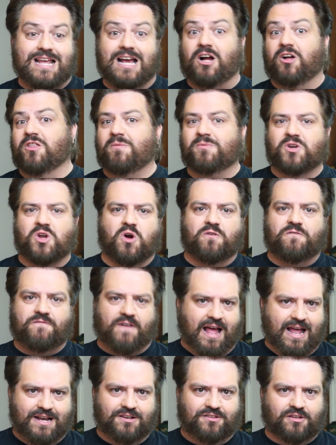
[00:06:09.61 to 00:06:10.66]
Tell them to go
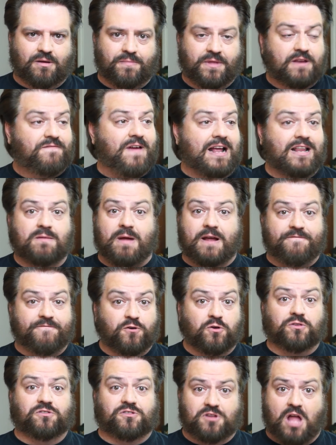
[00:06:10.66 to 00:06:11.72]
find something. In fact, in my
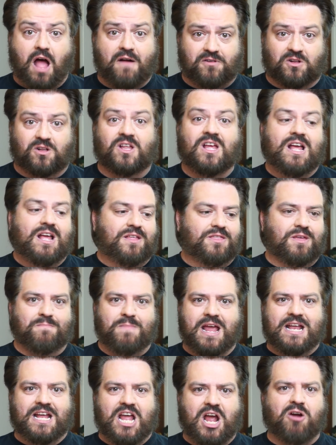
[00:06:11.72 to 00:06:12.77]
first novel, the
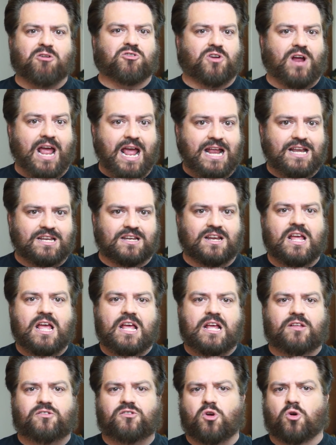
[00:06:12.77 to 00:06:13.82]
main character Hayden
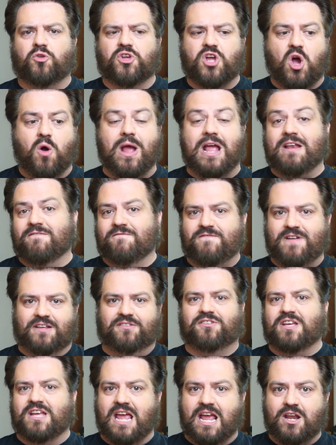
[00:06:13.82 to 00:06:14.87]
is told to go
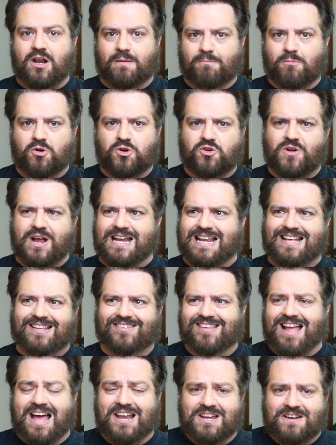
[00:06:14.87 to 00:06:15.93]
investigate a murder, and he's
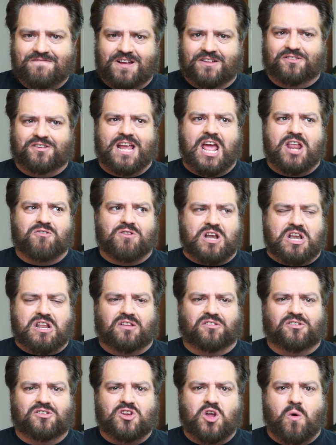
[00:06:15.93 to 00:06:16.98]
not an investigator and
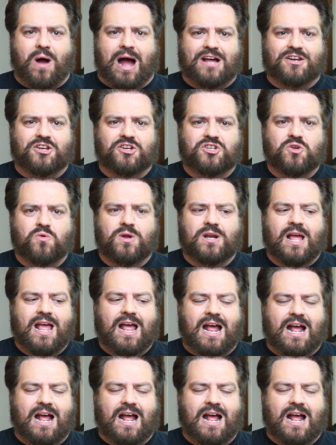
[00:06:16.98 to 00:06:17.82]
doesn't know how to do it.